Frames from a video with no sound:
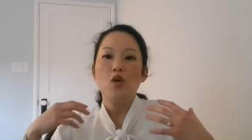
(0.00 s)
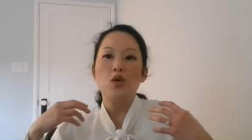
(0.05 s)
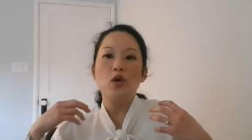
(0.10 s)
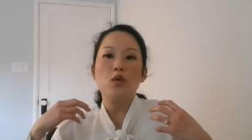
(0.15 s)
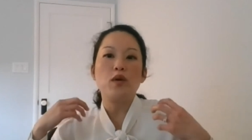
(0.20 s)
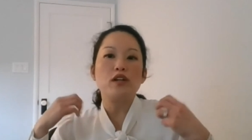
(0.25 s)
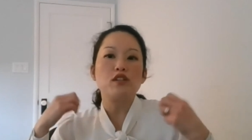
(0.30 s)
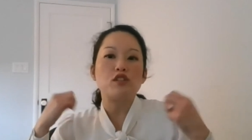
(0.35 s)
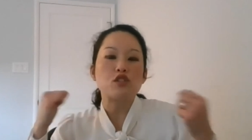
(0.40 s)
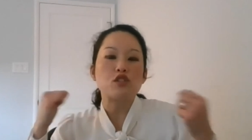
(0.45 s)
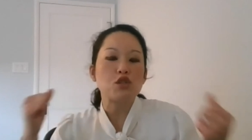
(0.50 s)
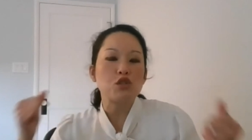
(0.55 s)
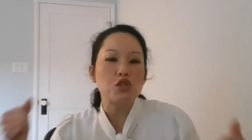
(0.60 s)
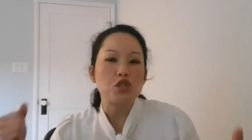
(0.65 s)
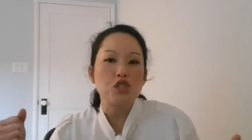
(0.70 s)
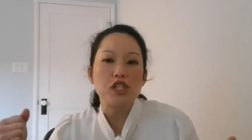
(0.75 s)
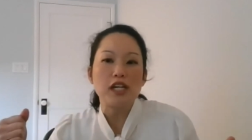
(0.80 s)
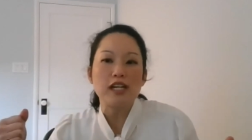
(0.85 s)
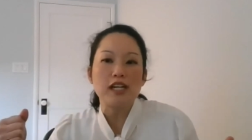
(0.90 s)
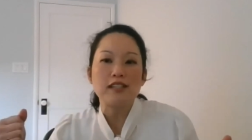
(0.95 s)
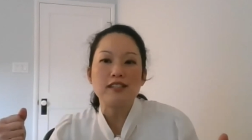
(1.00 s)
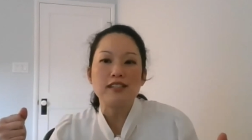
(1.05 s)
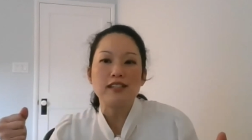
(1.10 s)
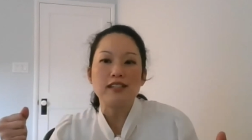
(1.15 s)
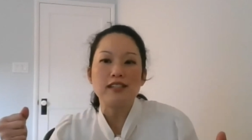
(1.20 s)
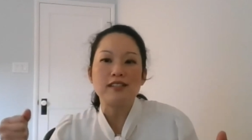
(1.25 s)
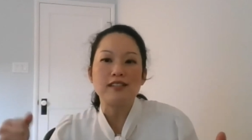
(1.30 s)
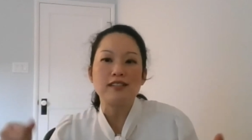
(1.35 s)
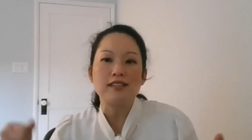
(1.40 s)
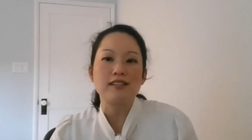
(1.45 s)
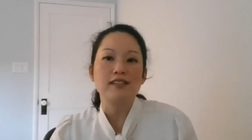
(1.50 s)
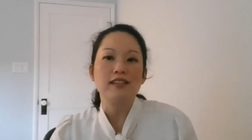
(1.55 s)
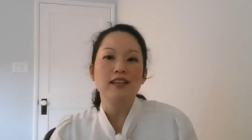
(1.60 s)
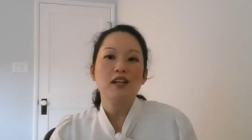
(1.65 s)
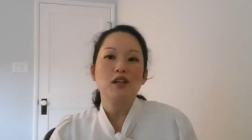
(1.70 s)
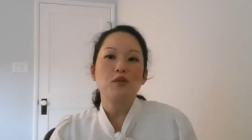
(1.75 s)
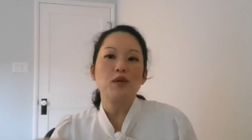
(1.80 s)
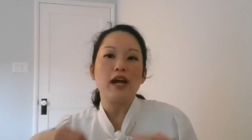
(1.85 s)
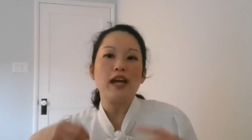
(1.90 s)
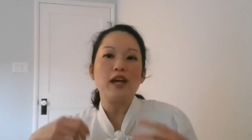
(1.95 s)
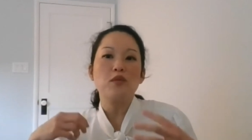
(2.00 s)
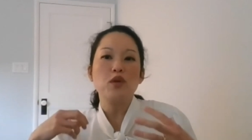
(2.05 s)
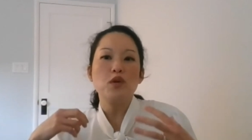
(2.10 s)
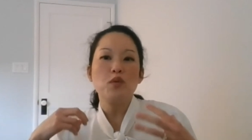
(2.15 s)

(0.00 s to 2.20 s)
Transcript: we want social justice, right?